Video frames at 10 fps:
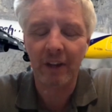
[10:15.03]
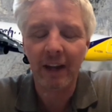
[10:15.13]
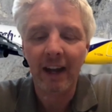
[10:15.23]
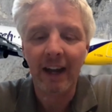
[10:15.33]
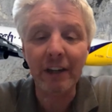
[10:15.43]

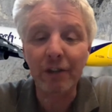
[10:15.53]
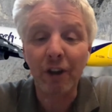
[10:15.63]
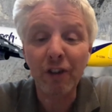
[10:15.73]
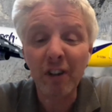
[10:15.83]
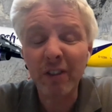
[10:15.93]
And it's
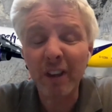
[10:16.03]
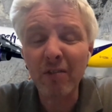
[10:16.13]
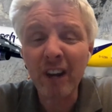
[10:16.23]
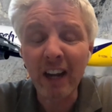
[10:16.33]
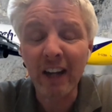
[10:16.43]
got nothing
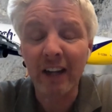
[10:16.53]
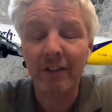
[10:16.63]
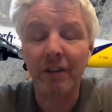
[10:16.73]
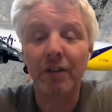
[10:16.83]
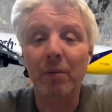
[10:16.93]
really
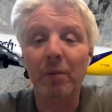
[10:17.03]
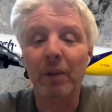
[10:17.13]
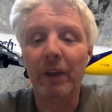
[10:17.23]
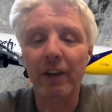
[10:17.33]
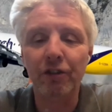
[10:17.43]
to do with
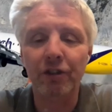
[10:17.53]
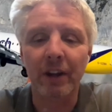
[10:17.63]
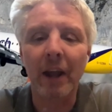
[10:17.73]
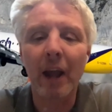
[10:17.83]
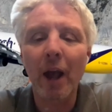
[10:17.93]
the engine,
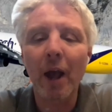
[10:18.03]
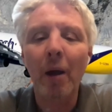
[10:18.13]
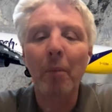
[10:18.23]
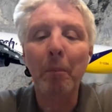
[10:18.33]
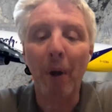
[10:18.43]

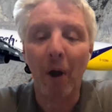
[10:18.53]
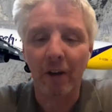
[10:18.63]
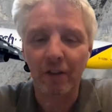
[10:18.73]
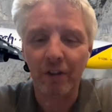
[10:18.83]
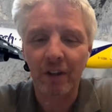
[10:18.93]

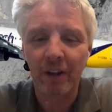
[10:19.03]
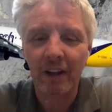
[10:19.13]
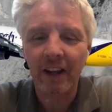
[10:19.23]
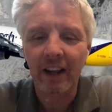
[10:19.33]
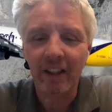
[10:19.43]
but
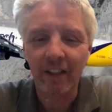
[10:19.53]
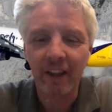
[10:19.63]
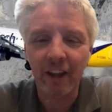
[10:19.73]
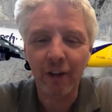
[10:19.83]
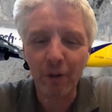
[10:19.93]

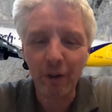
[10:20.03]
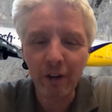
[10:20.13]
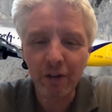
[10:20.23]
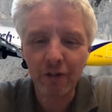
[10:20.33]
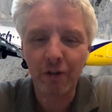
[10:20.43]
the
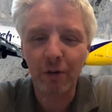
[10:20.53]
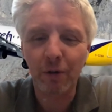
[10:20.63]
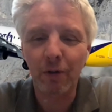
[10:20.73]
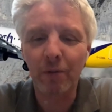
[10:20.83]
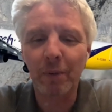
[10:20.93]
noise is
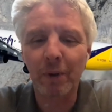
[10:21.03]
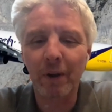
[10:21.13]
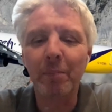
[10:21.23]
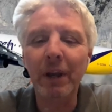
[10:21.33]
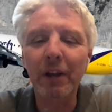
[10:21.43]
called by
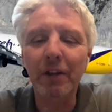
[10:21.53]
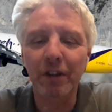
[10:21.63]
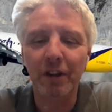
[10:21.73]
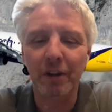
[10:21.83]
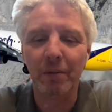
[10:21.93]
the
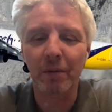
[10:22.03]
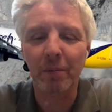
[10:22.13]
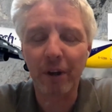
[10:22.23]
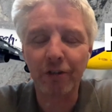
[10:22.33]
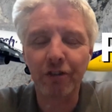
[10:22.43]
PTU, the
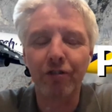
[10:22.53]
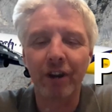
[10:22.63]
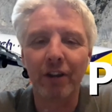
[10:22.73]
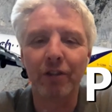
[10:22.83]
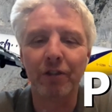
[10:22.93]
pressure
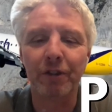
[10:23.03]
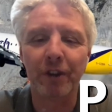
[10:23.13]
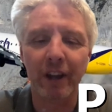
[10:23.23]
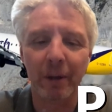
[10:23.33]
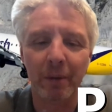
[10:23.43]
transfer
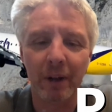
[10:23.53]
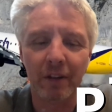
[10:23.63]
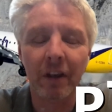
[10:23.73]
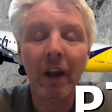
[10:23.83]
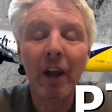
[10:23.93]
unit,
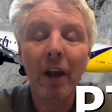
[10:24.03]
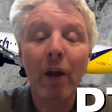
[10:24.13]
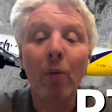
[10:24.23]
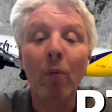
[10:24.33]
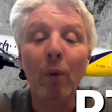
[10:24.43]

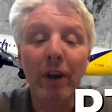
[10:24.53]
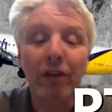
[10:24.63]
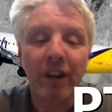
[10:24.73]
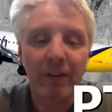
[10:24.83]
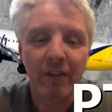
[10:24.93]
which is a